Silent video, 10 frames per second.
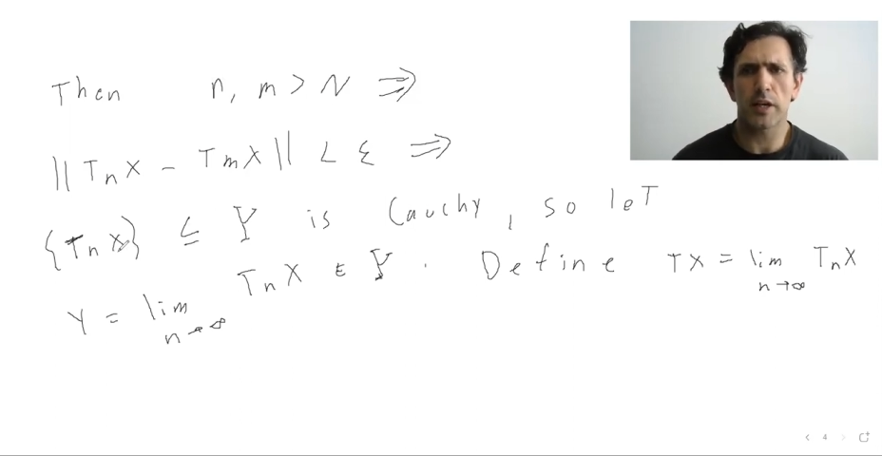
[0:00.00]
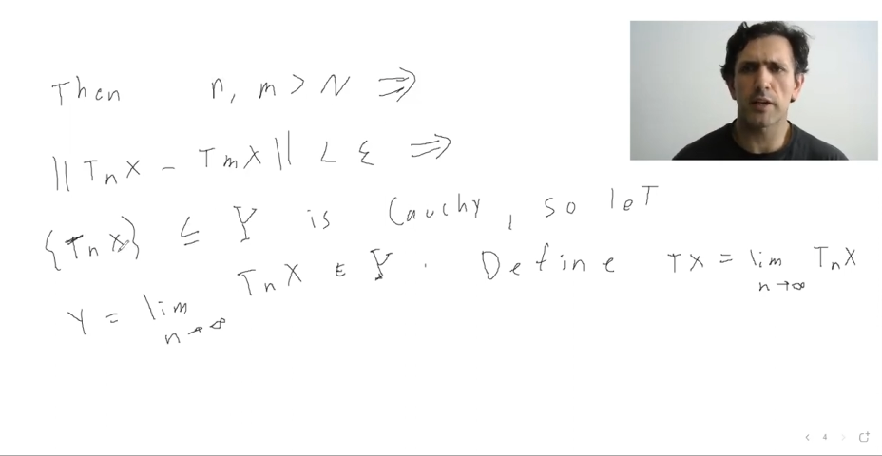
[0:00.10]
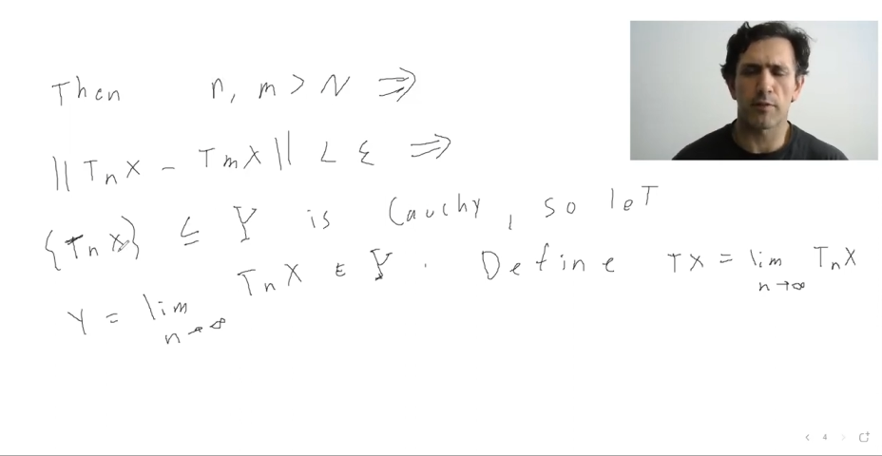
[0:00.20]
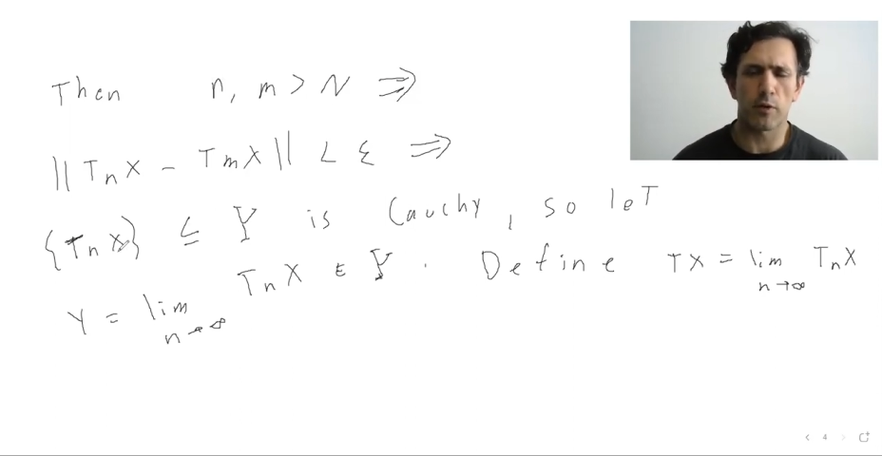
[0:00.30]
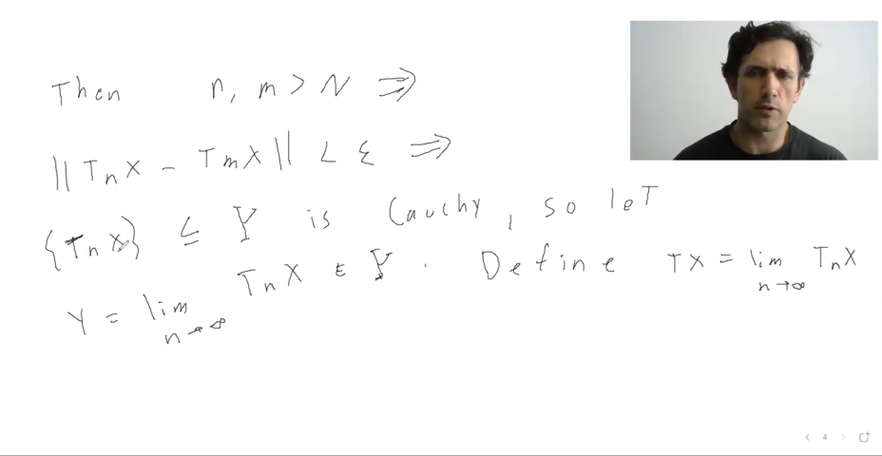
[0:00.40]
it
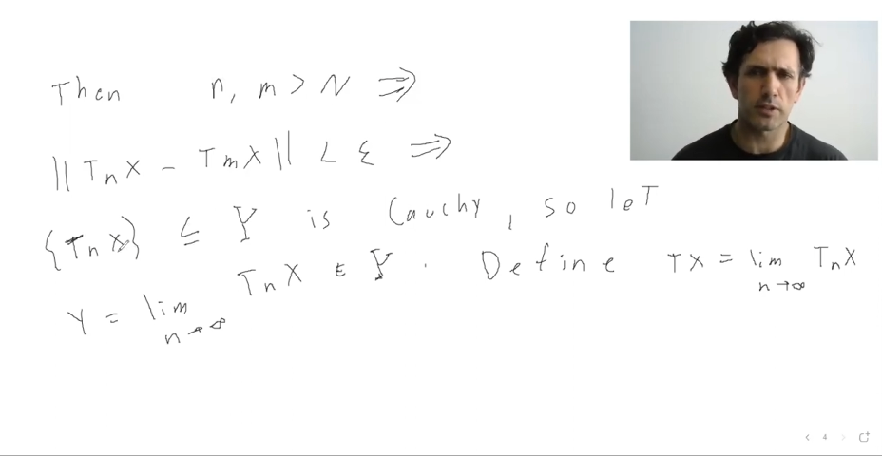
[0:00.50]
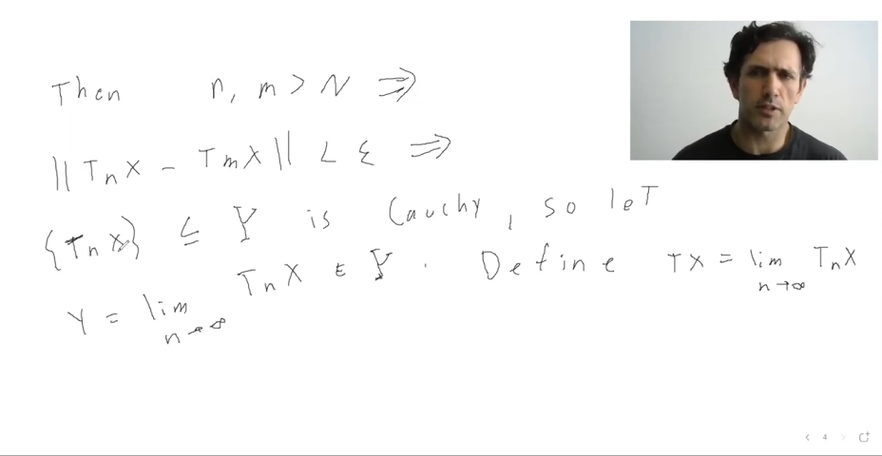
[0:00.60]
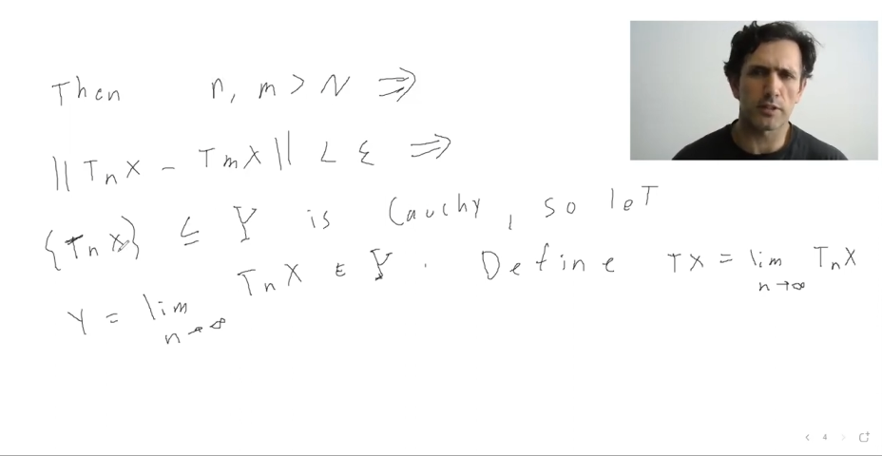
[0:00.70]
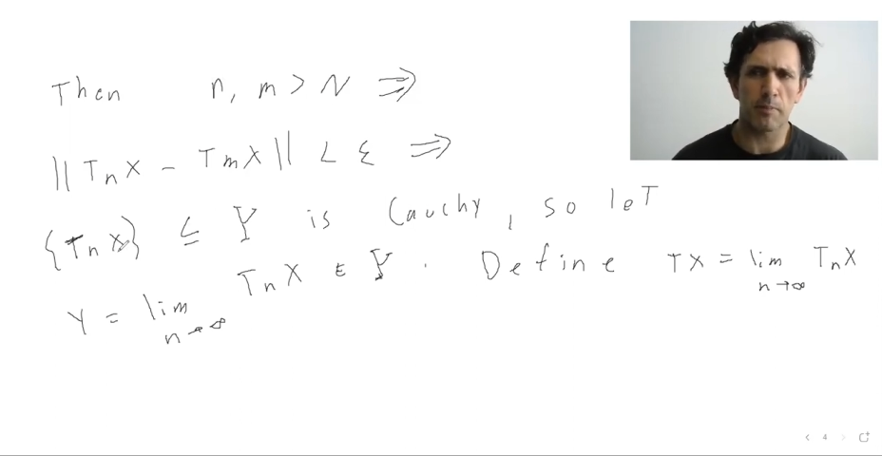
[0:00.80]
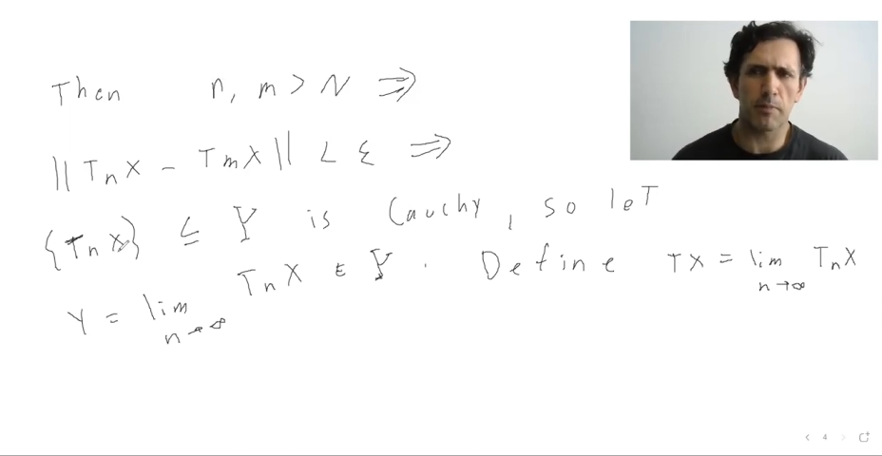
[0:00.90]
converges
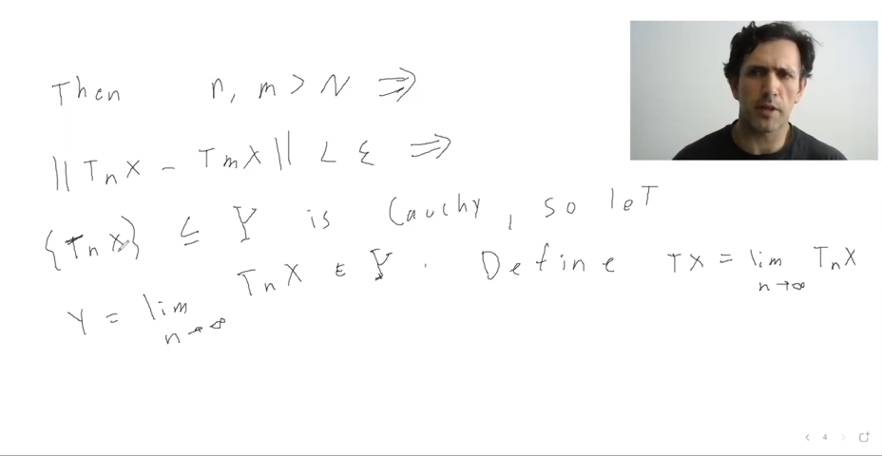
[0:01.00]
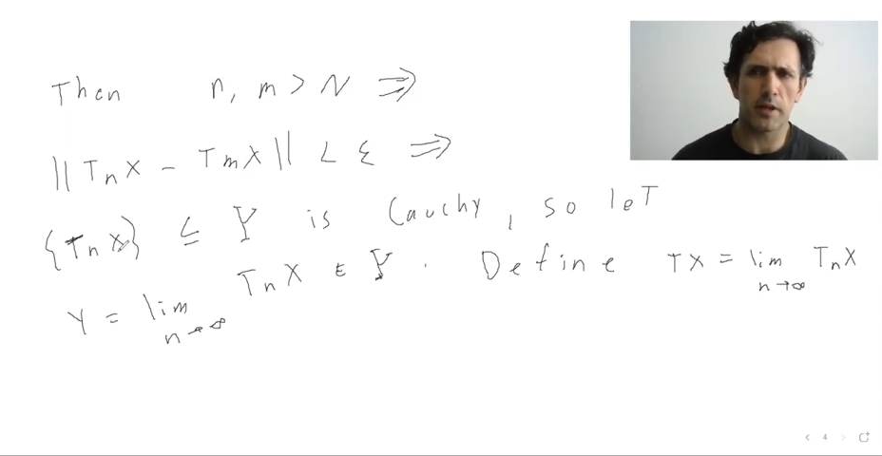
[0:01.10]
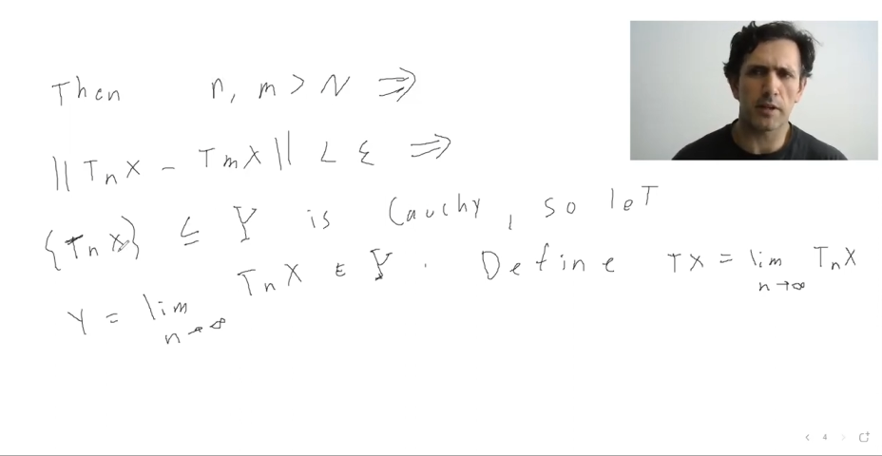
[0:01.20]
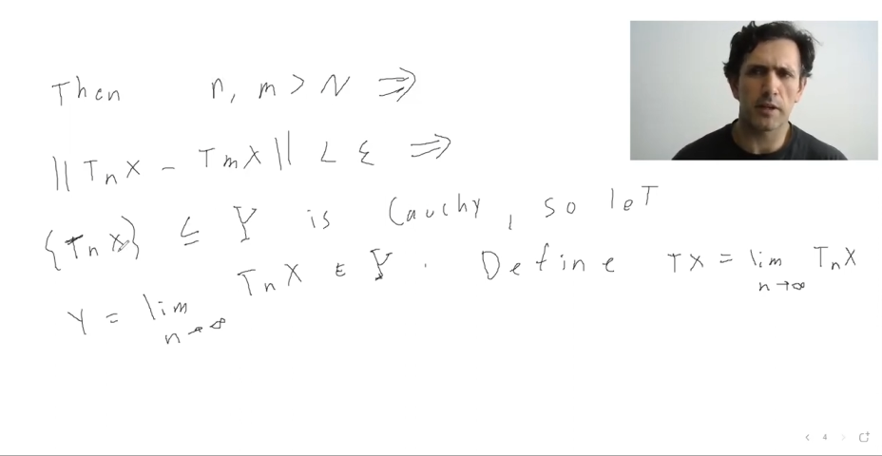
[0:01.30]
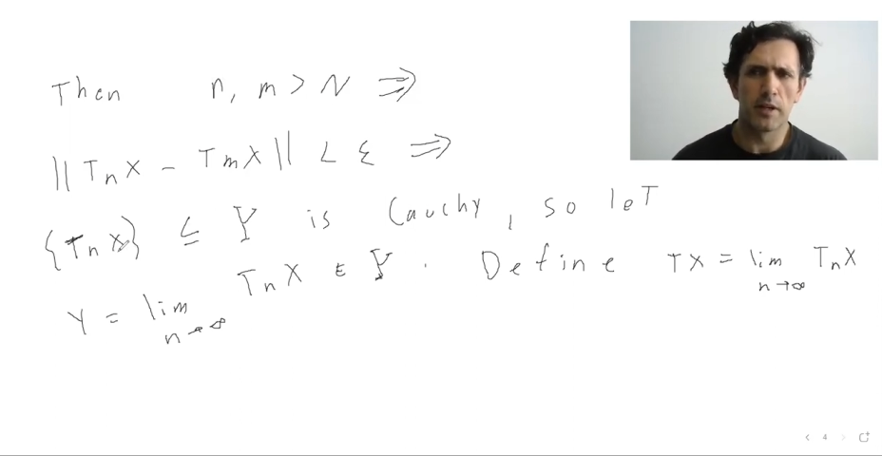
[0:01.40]
to
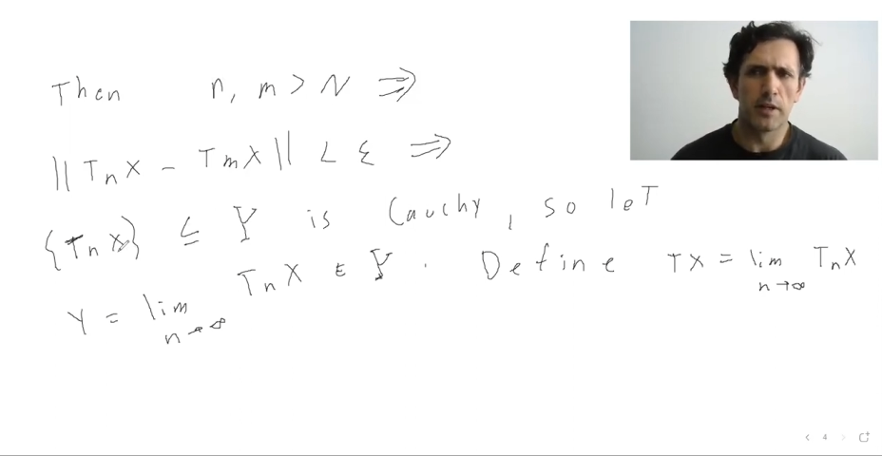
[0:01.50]
something.